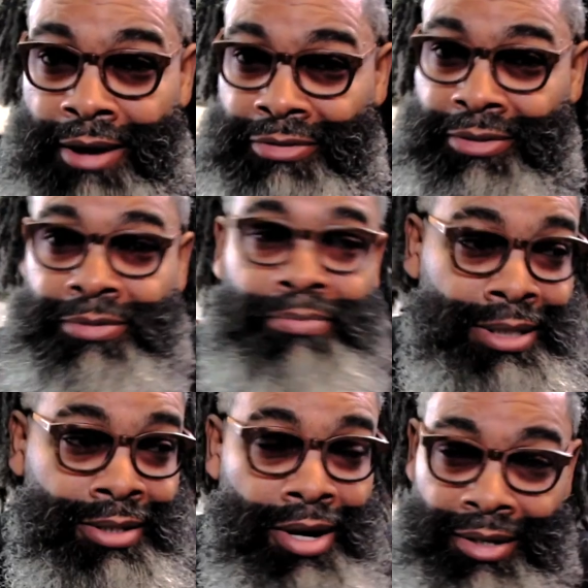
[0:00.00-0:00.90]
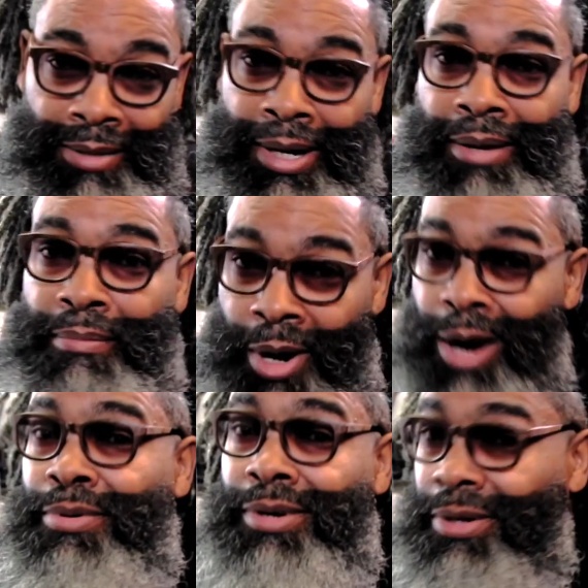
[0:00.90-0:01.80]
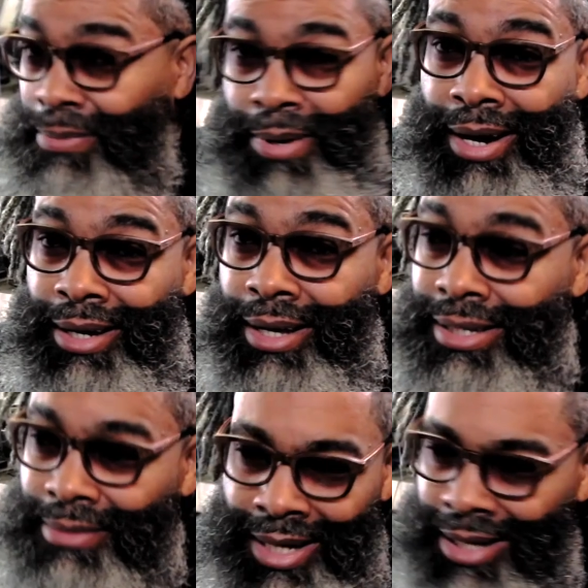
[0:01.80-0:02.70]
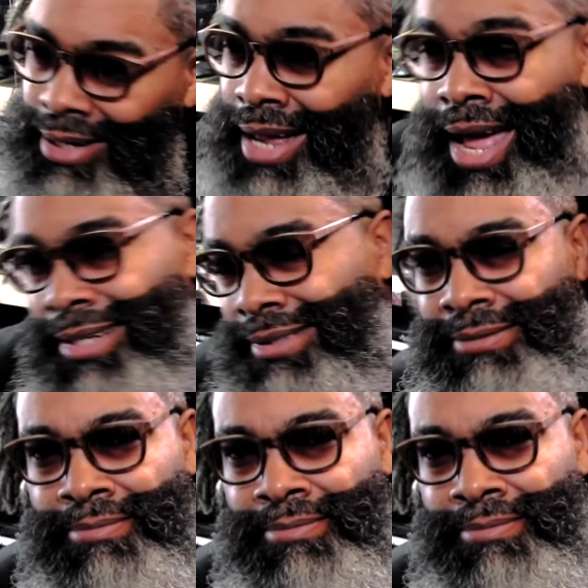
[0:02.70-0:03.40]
off of me talking about barbering on the podcast. But other than that,